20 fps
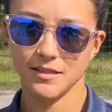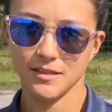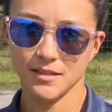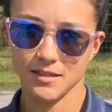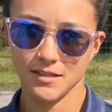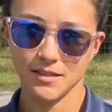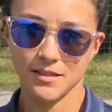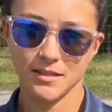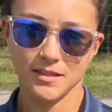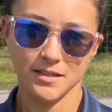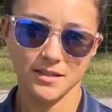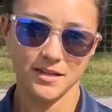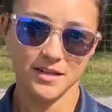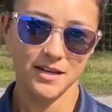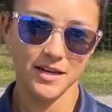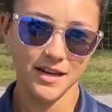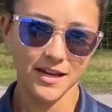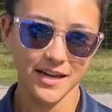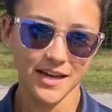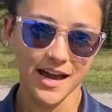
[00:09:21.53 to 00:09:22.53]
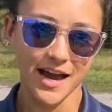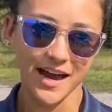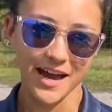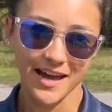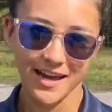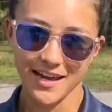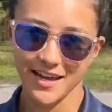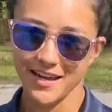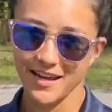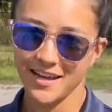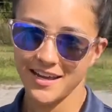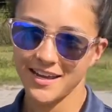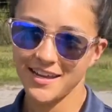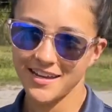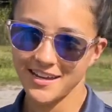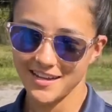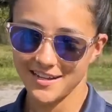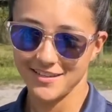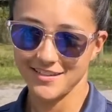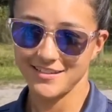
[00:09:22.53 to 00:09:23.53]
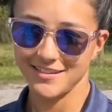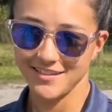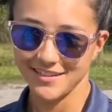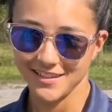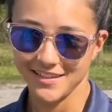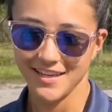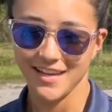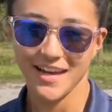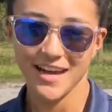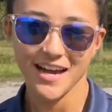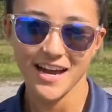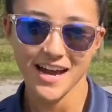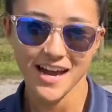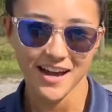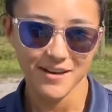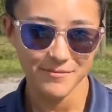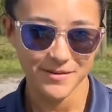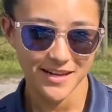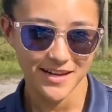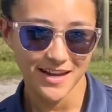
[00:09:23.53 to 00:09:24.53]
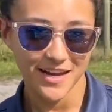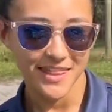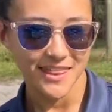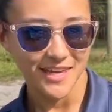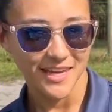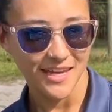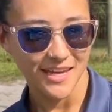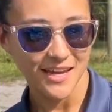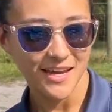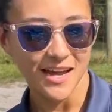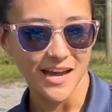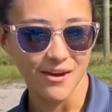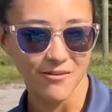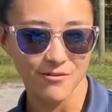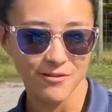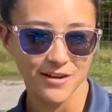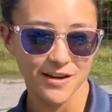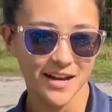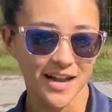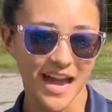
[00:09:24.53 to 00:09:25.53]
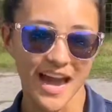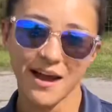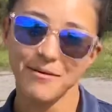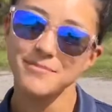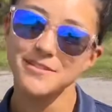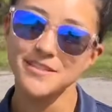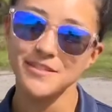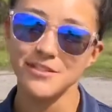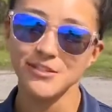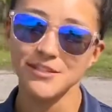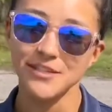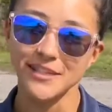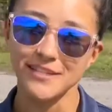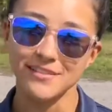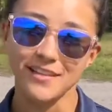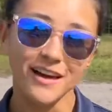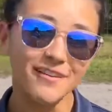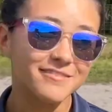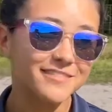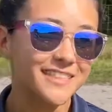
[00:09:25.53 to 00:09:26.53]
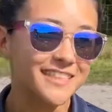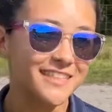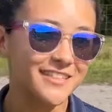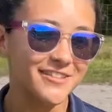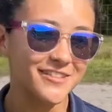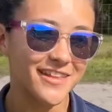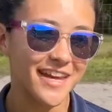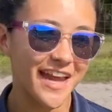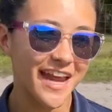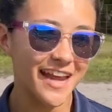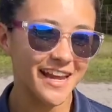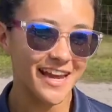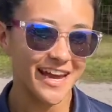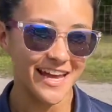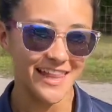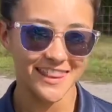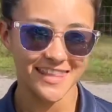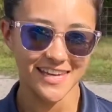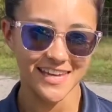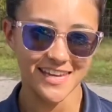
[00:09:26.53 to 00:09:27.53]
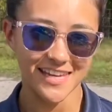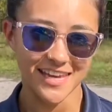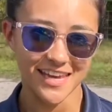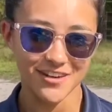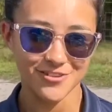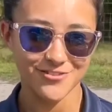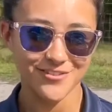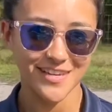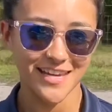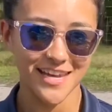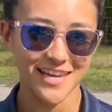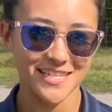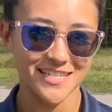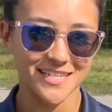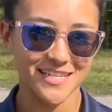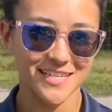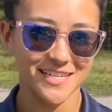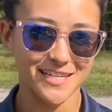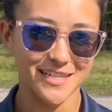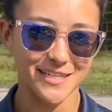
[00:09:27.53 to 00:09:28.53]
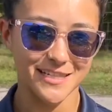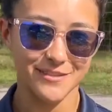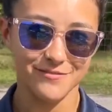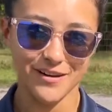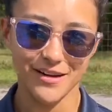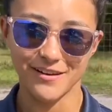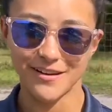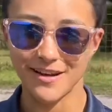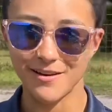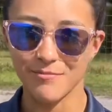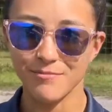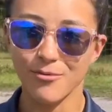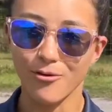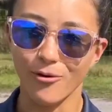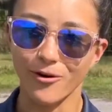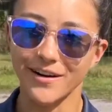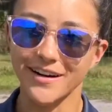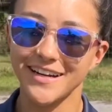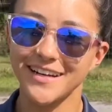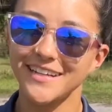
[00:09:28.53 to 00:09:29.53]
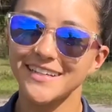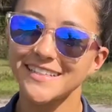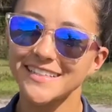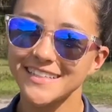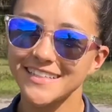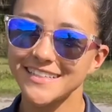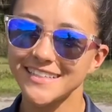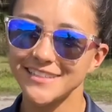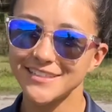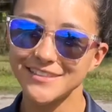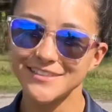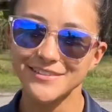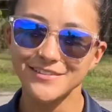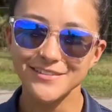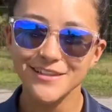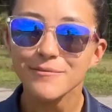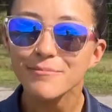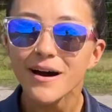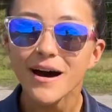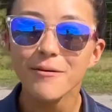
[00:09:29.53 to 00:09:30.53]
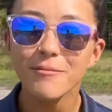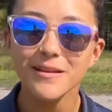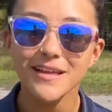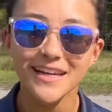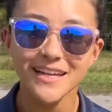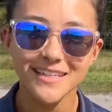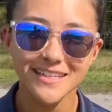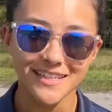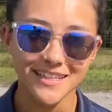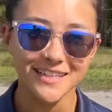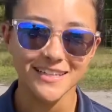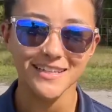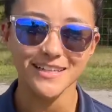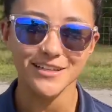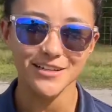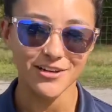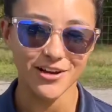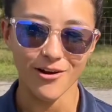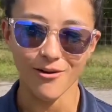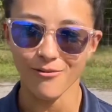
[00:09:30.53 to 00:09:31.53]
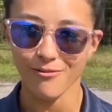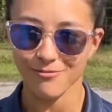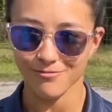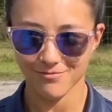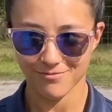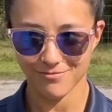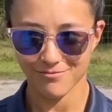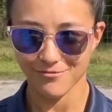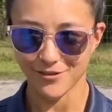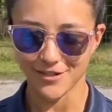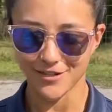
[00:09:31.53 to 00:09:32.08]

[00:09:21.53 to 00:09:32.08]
Yeah, I mean, I think I would absolutely love to do that. I think education is very important to the public to, first of all, they got to know what's good for them,